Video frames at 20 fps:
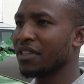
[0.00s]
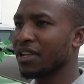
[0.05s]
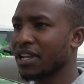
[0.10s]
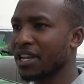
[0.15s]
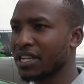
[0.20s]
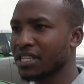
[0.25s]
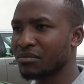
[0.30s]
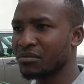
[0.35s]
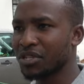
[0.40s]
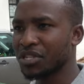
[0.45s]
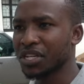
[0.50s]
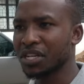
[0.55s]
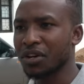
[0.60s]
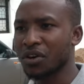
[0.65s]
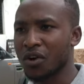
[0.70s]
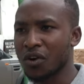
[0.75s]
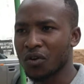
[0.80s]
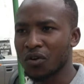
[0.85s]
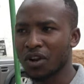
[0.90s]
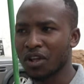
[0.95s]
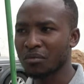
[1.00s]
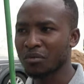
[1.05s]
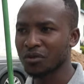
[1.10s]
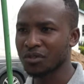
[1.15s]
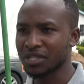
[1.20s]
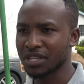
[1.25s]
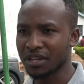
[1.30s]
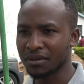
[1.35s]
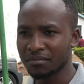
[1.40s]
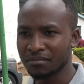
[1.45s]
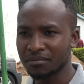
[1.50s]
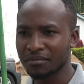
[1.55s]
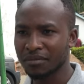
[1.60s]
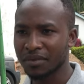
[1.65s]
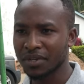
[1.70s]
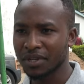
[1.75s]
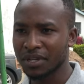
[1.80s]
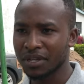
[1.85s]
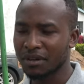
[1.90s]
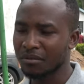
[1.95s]
three exhibition hall in a museum.
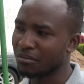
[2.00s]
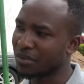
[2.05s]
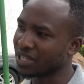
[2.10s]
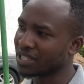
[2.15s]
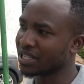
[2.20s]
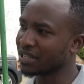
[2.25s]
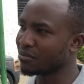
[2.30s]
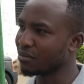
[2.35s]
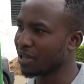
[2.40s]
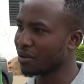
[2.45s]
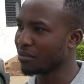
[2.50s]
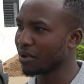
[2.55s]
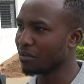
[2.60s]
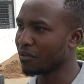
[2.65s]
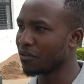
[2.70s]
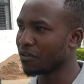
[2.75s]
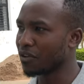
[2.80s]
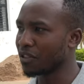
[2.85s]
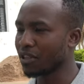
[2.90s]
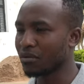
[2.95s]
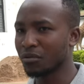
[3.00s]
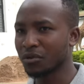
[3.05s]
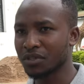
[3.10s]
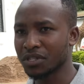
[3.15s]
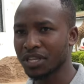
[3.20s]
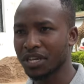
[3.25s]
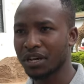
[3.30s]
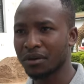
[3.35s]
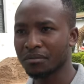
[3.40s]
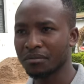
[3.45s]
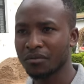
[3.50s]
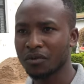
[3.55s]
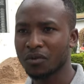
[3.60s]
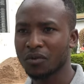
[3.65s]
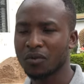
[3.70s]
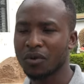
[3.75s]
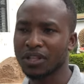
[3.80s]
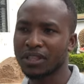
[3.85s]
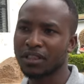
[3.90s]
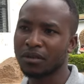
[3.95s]
But remember, before the museum
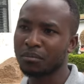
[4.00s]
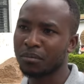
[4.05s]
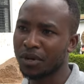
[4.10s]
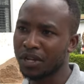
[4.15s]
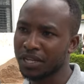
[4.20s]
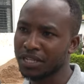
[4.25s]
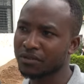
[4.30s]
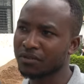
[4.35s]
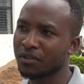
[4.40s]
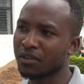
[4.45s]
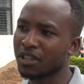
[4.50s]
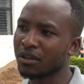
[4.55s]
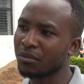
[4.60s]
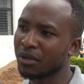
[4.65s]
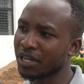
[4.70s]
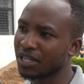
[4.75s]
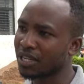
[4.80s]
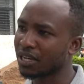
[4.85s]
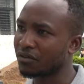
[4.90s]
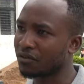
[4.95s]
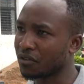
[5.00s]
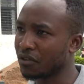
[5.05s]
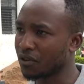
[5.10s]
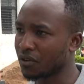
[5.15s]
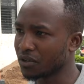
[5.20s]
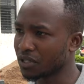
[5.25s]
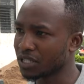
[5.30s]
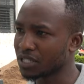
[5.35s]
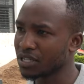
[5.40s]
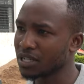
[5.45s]
was the place for the military fort